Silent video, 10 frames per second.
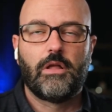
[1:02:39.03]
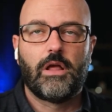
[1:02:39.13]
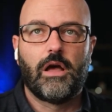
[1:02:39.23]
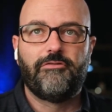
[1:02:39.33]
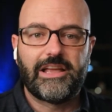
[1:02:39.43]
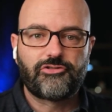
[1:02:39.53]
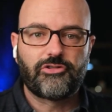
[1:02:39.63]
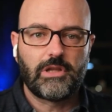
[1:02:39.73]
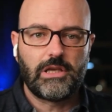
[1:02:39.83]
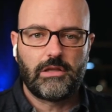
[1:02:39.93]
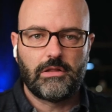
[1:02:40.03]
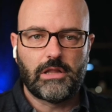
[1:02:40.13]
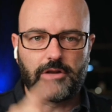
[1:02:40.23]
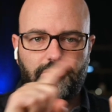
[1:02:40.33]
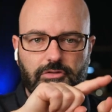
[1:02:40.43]
eventually
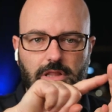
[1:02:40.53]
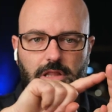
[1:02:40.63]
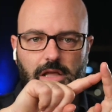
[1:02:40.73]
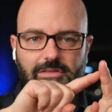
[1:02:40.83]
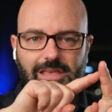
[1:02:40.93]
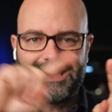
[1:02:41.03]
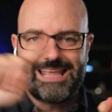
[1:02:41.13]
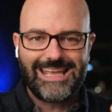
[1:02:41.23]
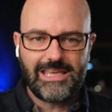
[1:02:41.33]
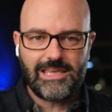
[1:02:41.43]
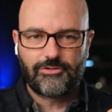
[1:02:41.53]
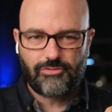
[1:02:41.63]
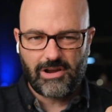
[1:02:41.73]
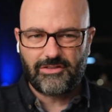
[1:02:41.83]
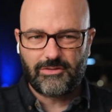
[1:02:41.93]
not just a 1080
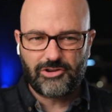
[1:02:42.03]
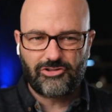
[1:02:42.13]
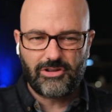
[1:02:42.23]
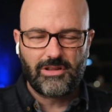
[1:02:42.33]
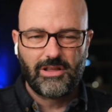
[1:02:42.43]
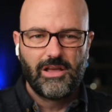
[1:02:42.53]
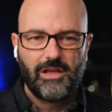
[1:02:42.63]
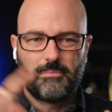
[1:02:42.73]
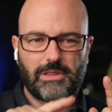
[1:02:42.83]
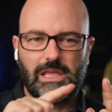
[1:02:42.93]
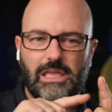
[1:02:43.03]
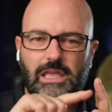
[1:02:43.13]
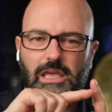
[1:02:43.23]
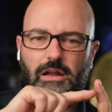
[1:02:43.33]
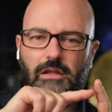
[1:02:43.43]
transmission, but they can
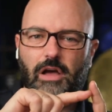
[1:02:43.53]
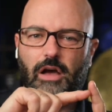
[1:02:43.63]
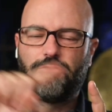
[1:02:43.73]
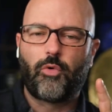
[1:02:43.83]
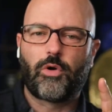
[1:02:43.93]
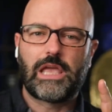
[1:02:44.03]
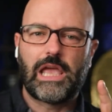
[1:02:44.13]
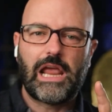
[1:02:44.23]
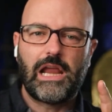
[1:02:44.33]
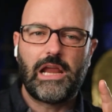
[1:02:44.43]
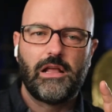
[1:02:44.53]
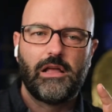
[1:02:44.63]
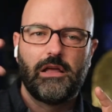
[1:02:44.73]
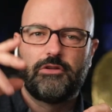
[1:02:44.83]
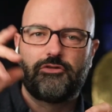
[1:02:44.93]
get a 4K
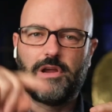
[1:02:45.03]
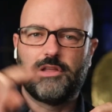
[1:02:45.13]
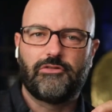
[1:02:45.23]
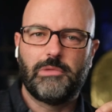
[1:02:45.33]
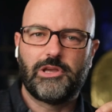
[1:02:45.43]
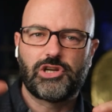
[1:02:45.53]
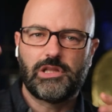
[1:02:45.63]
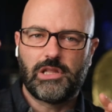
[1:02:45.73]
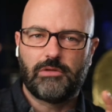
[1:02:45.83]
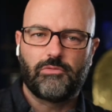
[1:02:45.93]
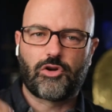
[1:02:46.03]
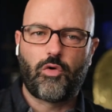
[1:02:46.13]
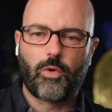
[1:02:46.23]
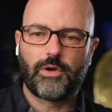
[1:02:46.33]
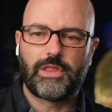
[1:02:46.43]
transmission and
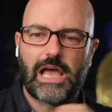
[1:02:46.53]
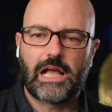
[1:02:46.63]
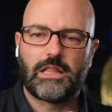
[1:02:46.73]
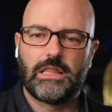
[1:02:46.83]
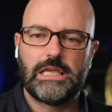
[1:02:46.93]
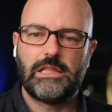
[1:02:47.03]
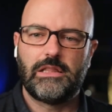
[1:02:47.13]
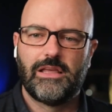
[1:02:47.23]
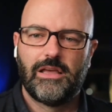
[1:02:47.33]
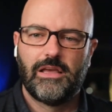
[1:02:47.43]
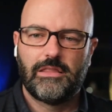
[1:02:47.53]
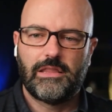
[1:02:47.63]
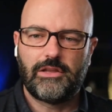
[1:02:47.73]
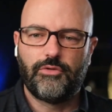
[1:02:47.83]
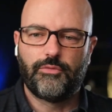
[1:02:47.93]
record that clean,
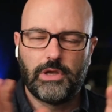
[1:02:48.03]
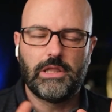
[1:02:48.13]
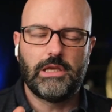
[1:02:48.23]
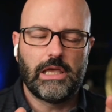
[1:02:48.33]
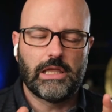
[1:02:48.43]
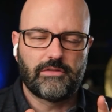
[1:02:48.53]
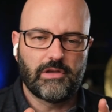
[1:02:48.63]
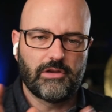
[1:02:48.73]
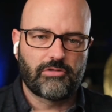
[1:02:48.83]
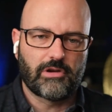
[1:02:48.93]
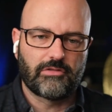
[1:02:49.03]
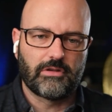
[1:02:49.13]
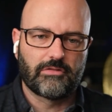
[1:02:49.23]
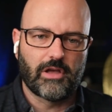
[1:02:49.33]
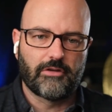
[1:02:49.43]
then you really get into interesting
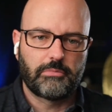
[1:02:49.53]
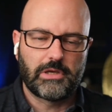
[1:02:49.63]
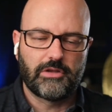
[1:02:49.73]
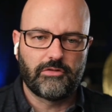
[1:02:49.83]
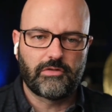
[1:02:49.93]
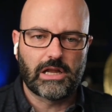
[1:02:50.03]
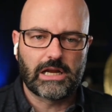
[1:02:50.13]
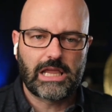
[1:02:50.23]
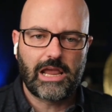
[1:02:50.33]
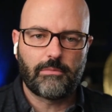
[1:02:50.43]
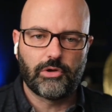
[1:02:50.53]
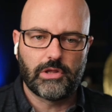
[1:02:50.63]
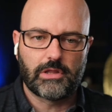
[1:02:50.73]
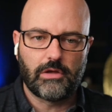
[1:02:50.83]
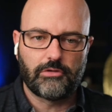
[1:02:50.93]
stuff because you've got a camera
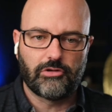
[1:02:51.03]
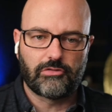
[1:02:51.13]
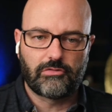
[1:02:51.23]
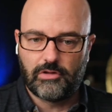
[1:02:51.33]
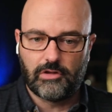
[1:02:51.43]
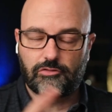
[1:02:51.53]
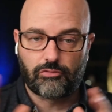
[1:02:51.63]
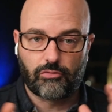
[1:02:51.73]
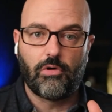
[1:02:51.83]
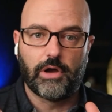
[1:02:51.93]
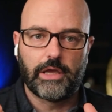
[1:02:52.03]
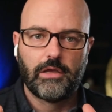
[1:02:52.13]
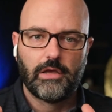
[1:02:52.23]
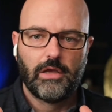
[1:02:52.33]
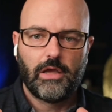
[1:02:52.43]
that they'll just destroy
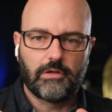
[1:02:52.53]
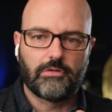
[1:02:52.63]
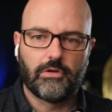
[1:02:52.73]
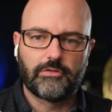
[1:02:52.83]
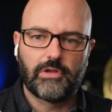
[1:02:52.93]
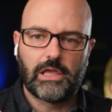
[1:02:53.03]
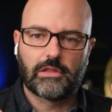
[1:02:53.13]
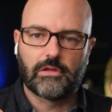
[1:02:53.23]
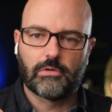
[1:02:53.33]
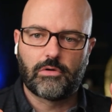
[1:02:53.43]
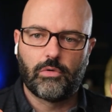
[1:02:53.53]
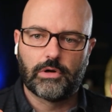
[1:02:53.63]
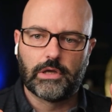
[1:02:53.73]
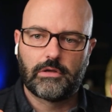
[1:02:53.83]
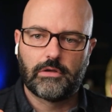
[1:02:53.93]
as long as they get the
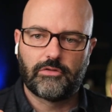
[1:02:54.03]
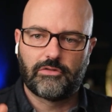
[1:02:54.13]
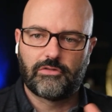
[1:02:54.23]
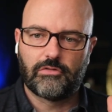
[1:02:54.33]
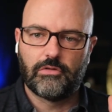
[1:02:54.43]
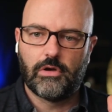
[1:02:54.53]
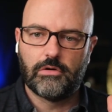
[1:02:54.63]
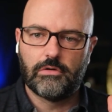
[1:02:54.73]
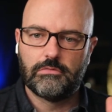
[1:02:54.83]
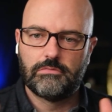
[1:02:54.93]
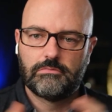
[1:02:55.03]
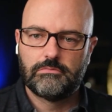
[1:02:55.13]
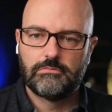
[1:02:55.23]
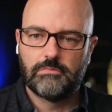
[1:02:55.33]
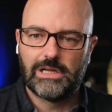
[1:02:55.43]
recording because it's just no
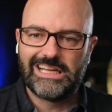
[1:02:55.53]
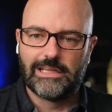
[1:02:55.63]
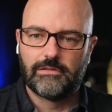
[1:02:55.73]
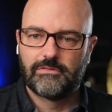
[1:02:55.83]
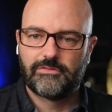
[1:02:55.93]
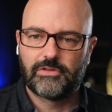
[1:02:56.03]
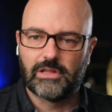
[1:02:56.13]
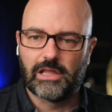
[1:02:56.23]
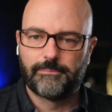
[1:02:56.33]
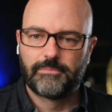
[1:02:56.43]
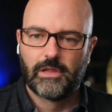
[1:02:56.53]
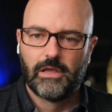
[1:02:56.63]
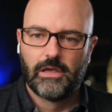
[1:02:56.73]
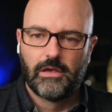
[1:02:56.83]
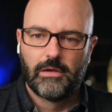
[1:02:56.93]
money to them.
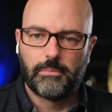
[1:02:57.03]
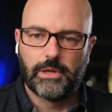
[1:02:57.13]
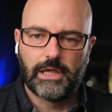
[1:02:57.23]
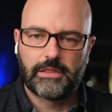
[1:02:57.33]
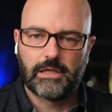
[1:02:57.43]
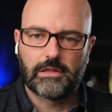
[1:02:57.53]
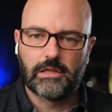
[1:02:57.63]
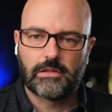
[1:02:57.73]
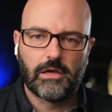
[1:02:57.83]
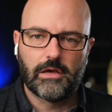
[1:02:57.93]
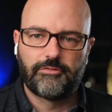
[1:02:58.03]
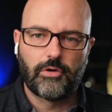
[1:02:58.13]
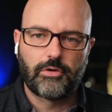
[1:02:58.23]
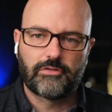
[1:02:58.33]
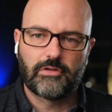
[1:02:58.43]
But I think that the
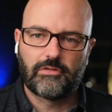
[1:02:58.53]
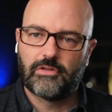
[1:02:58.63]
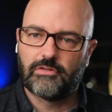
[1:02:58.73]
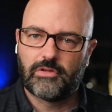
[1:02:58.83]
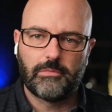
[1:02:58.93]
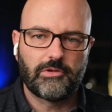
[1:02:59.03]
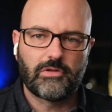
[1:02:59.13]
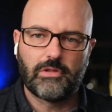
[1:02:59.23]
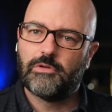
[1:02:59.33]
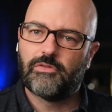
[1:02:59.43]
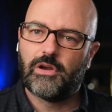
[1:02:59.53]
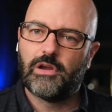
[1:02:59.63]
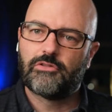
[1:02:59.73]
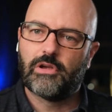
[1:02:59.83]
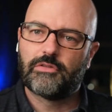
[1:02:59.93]
focusing system is going to be very
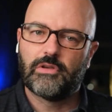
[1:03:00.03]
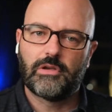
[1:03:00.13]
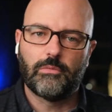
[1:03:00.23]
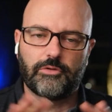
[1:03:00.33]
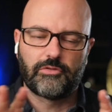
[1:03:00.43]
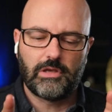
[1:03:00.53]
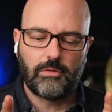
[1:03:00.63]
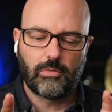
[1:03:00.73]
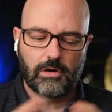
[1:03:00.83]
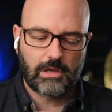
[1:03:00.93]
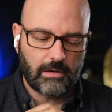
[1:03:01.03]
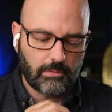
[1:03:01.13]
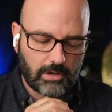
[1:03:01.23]
interesting. We'll see where camera